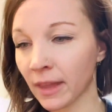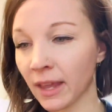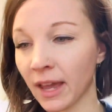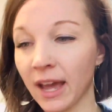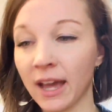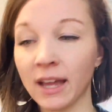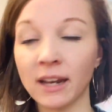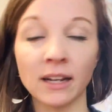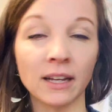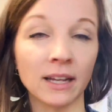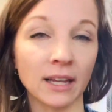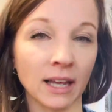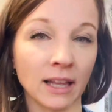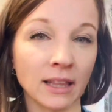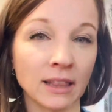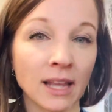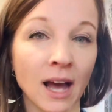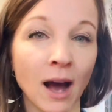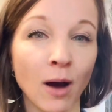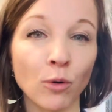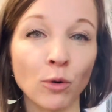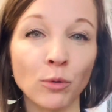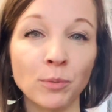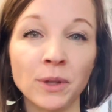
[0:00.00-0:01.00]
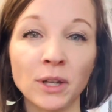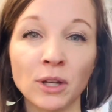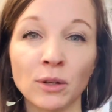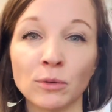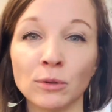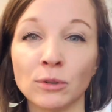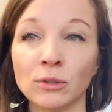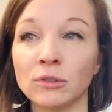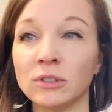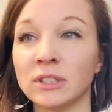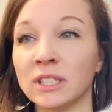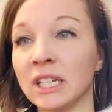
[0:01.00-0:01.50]
And again, that will be a
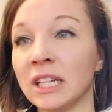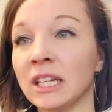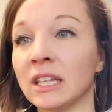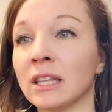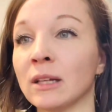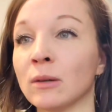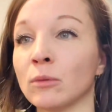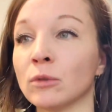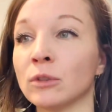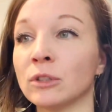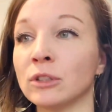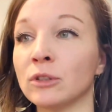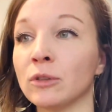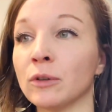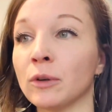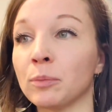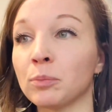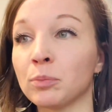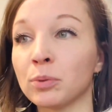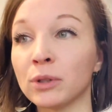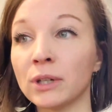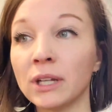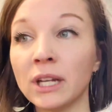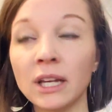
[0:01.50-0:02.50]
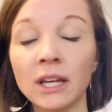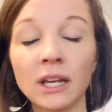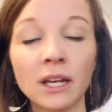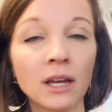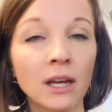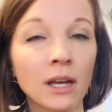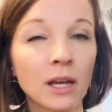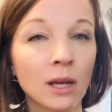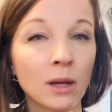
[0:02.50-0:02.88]
routine that we'll do a pre,